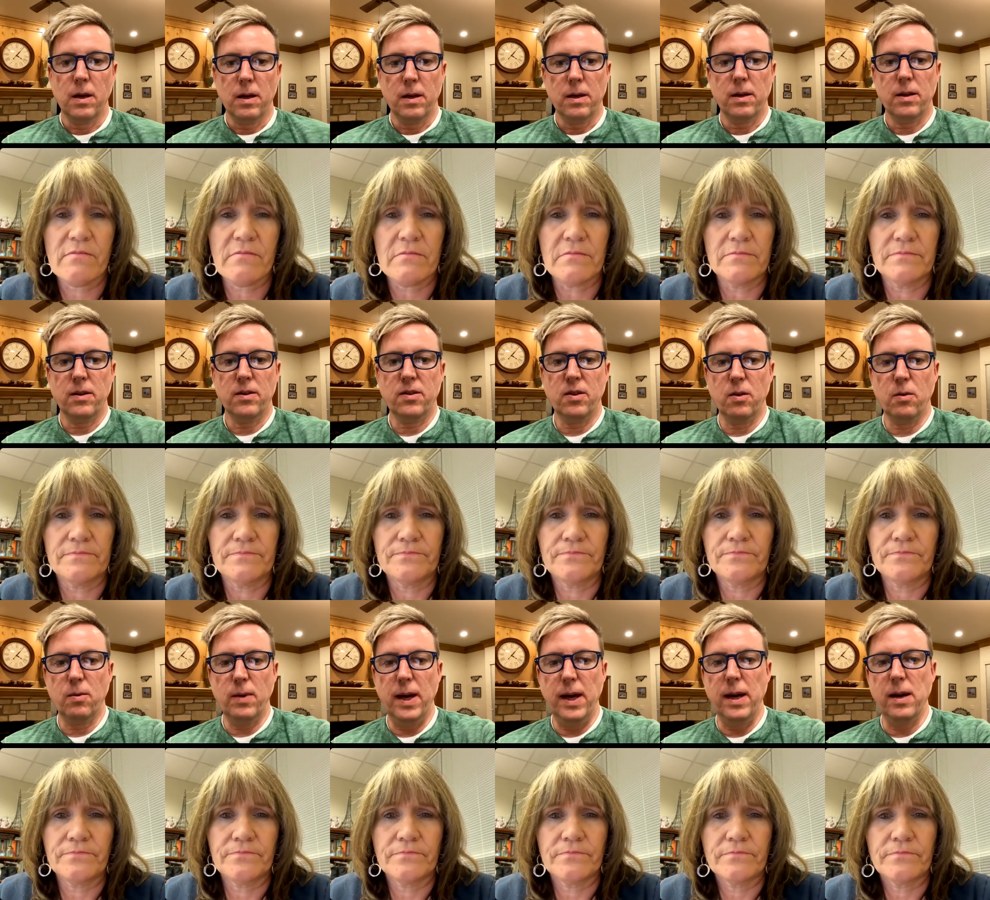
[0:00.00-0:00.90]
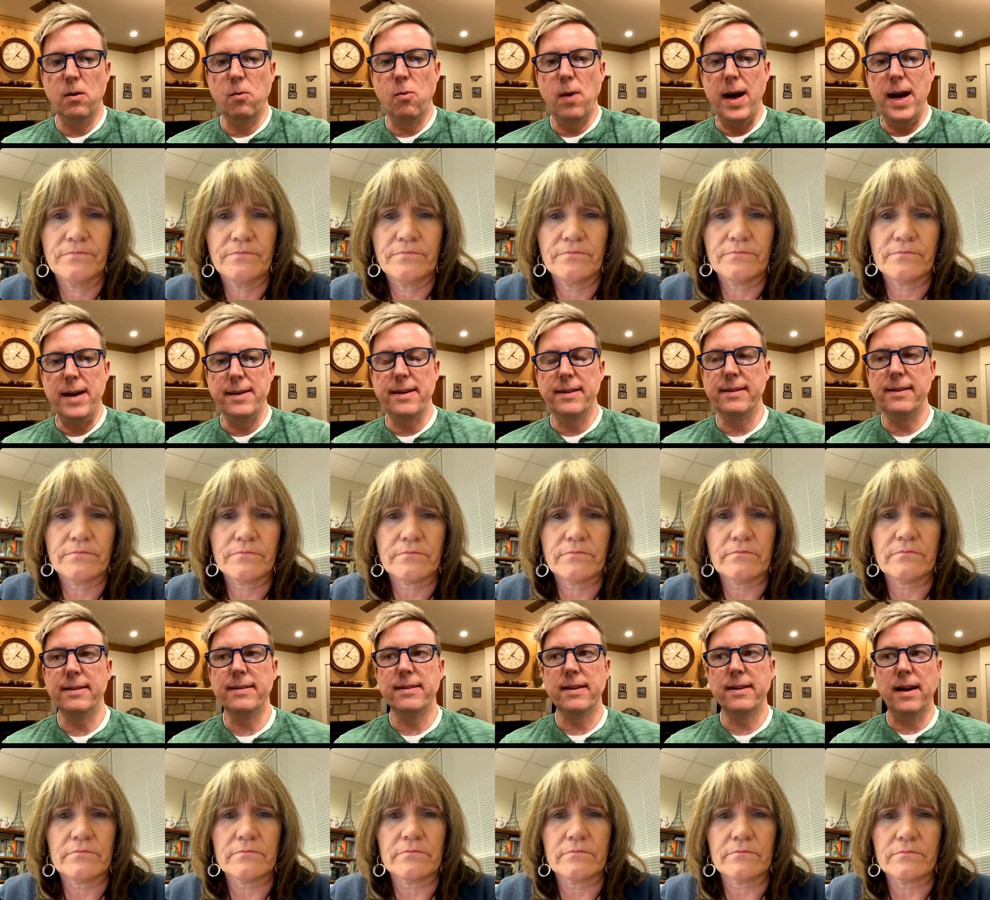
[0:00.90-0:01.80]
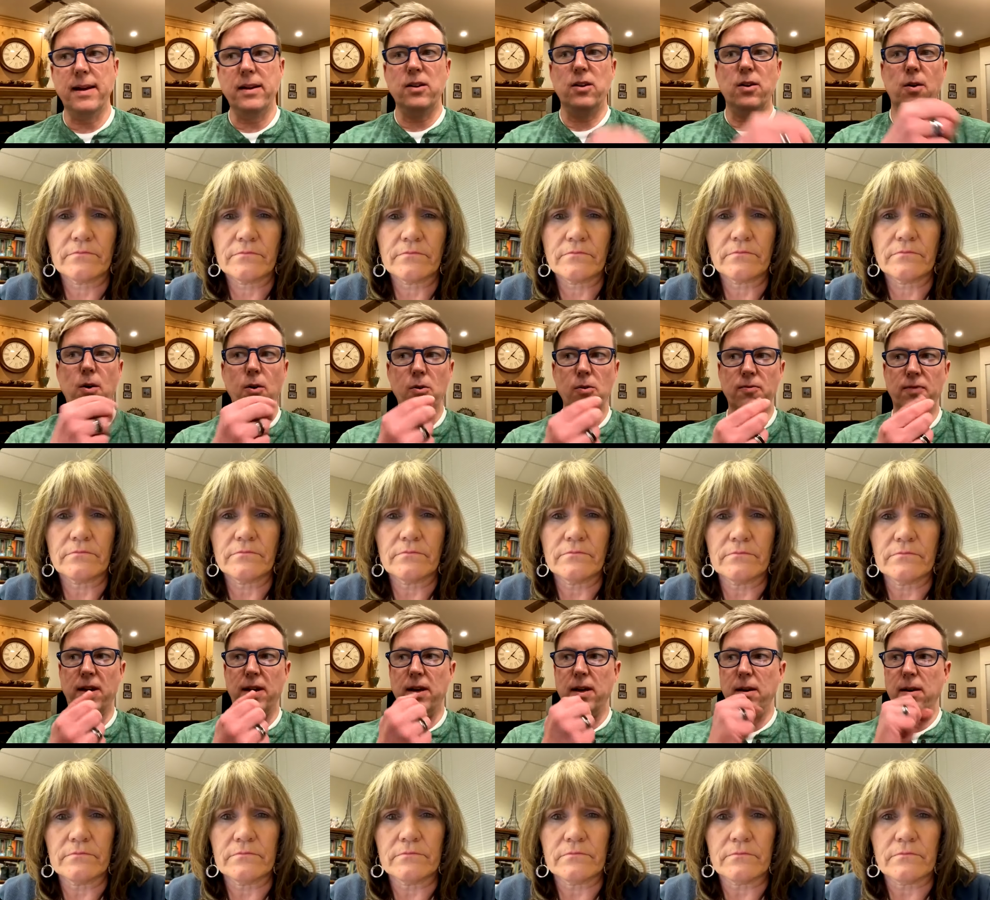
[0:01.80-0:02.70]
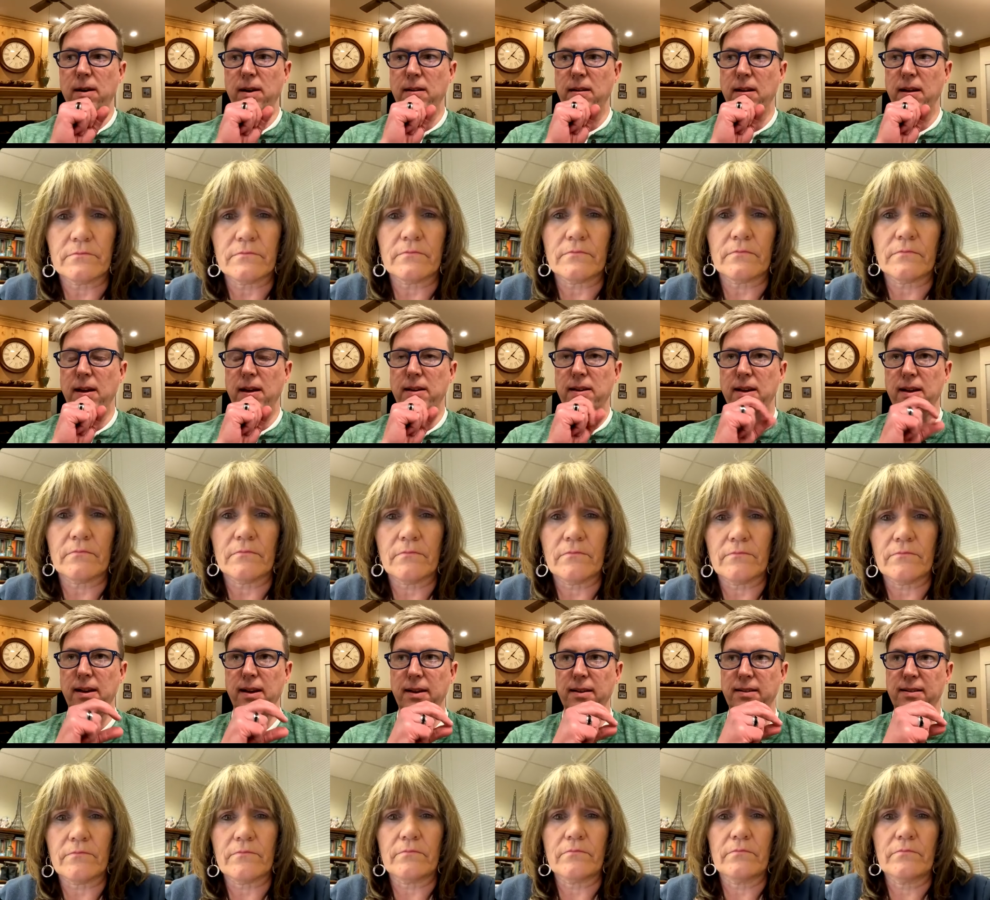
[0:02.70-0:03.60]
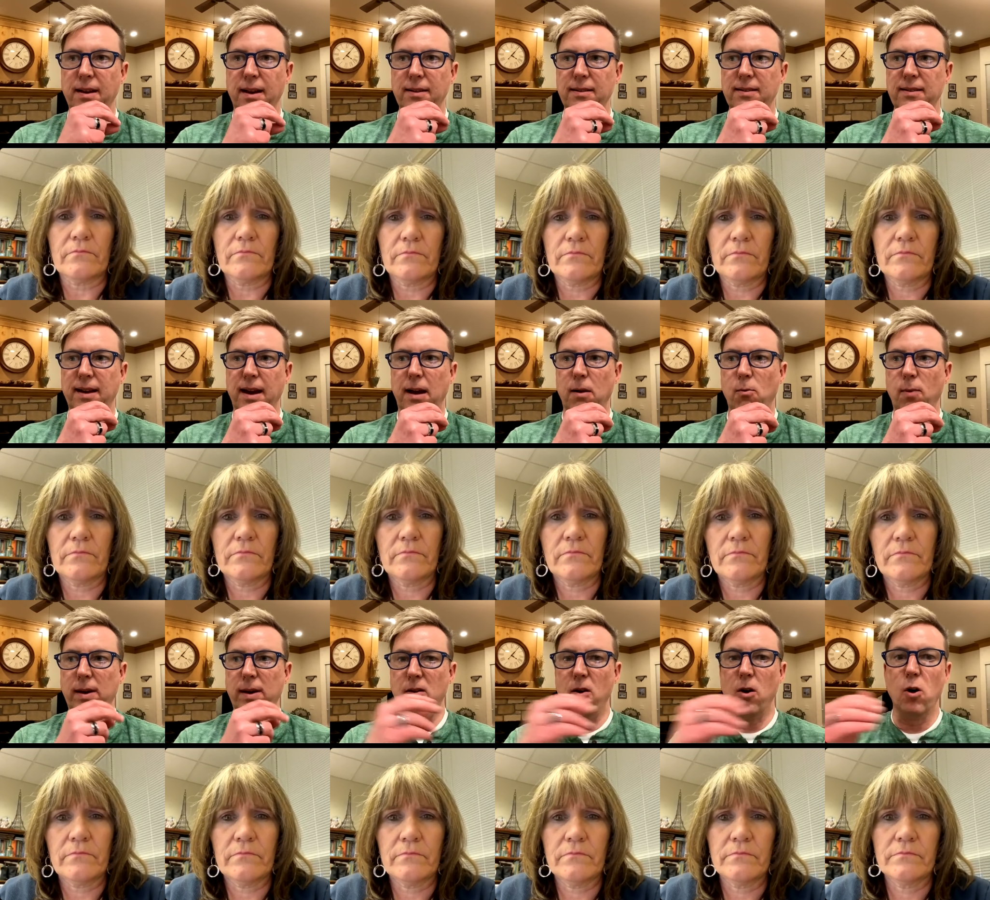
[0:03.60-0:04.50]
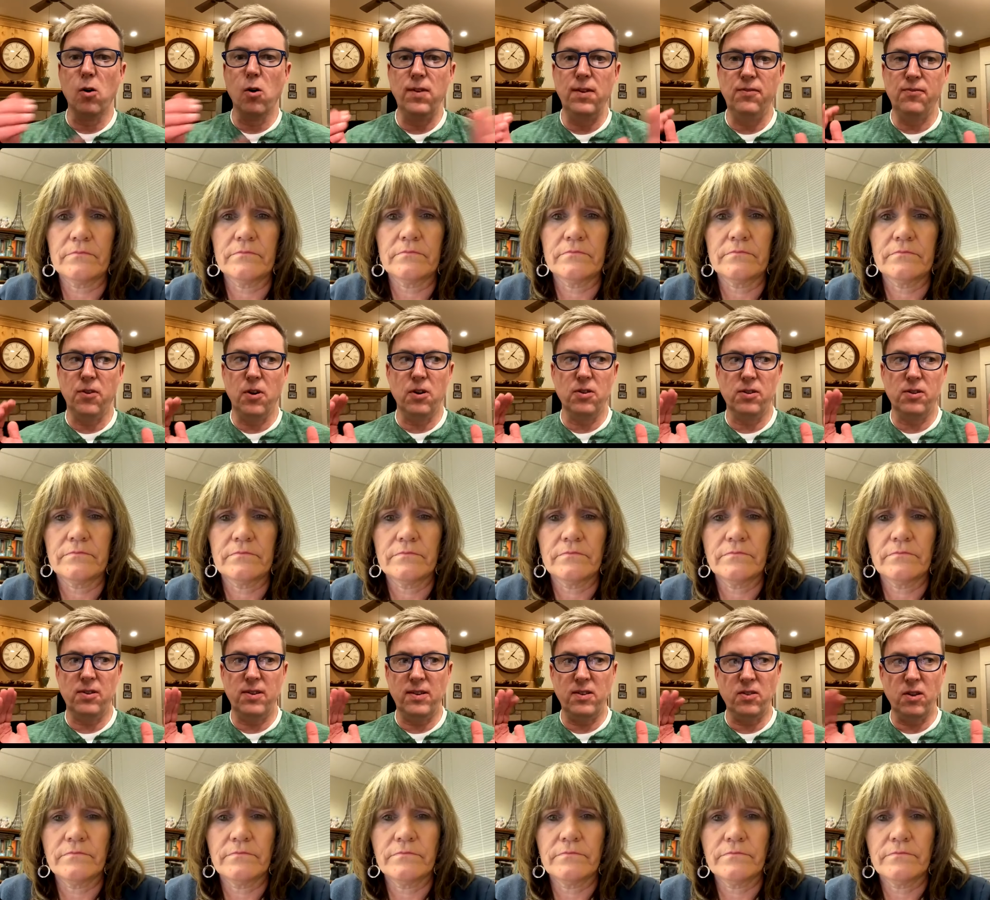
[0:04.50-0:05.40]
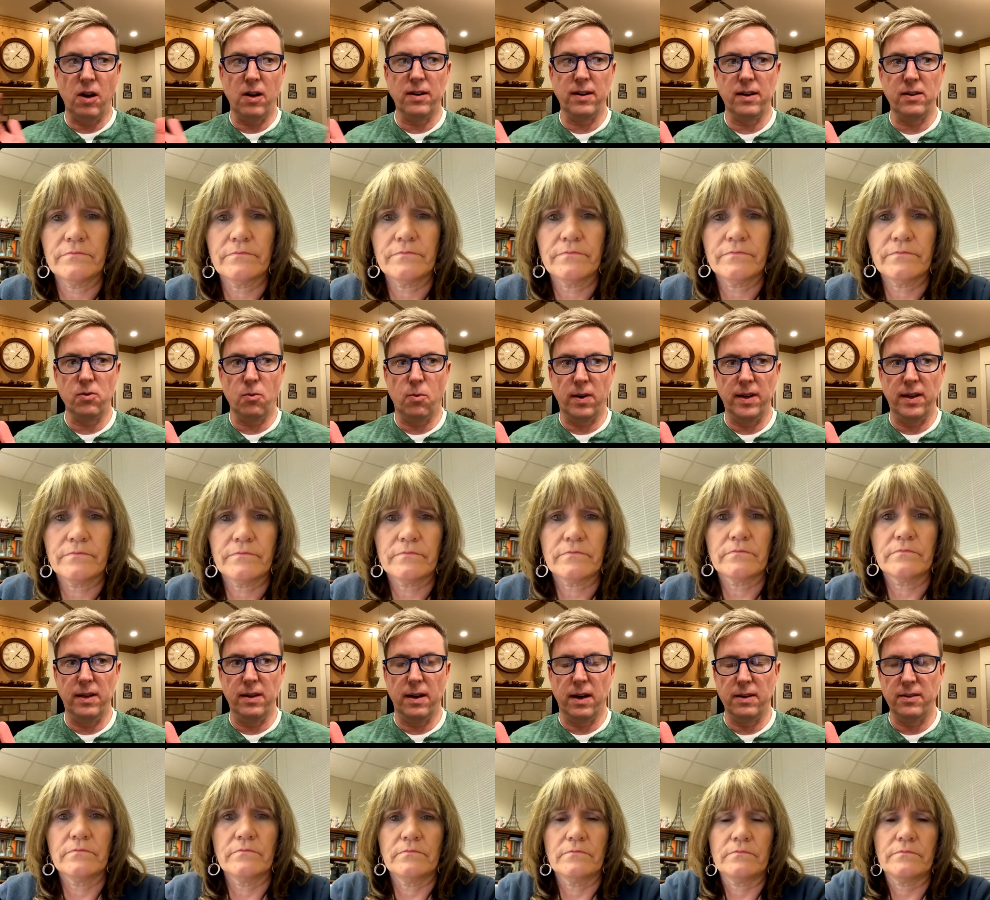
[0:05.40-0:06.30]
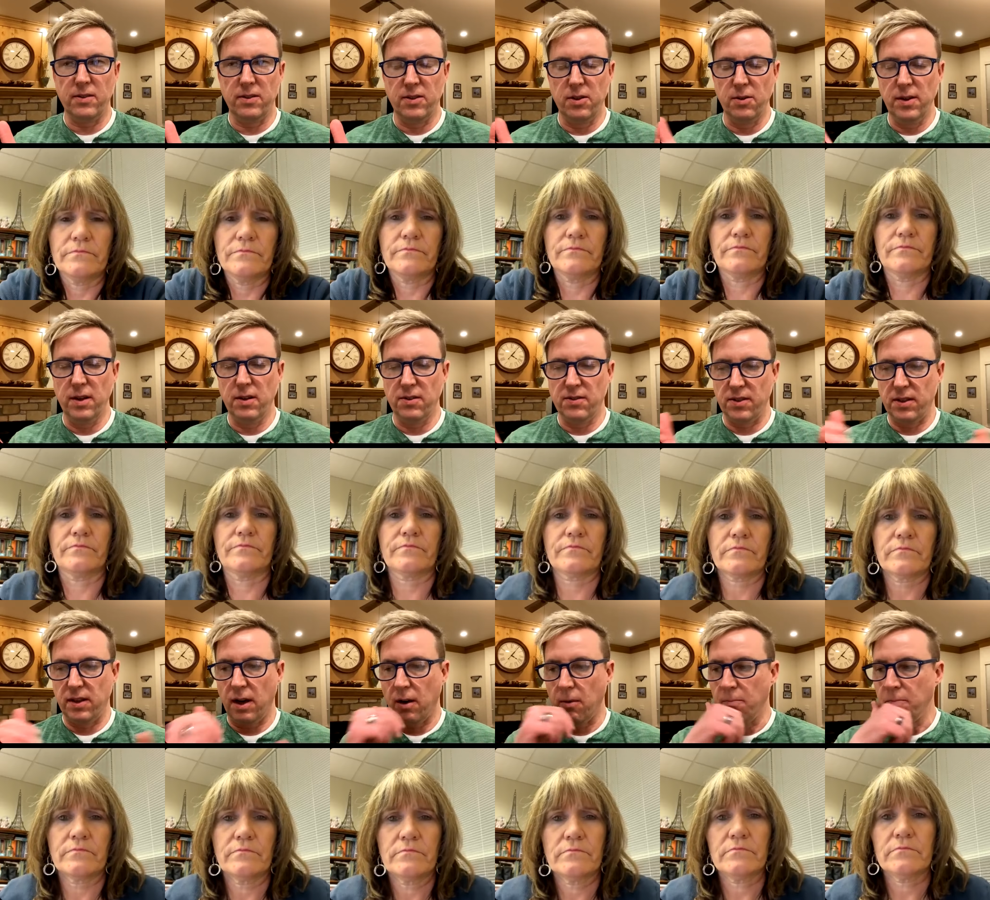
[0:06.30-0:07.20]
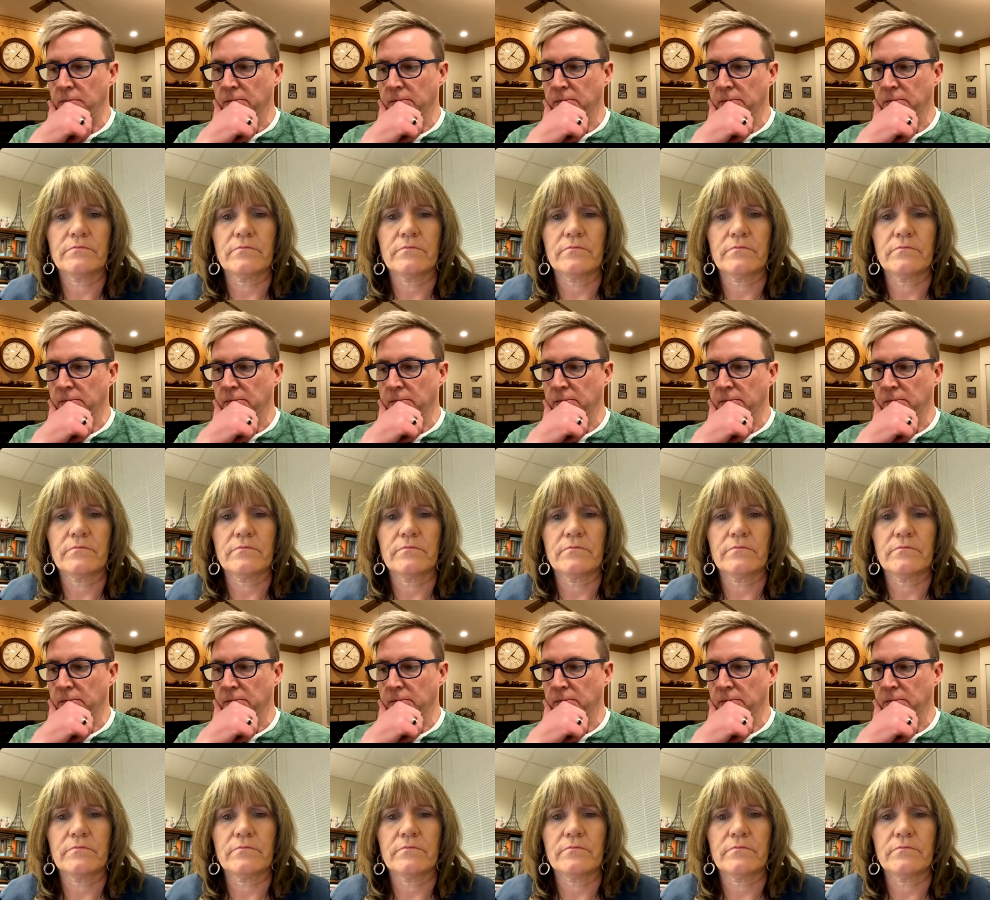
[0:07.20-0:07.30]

Speaker 1: So in a way, this is like COVID in the in the sense that when COVID first started 20 or uh, two years ago,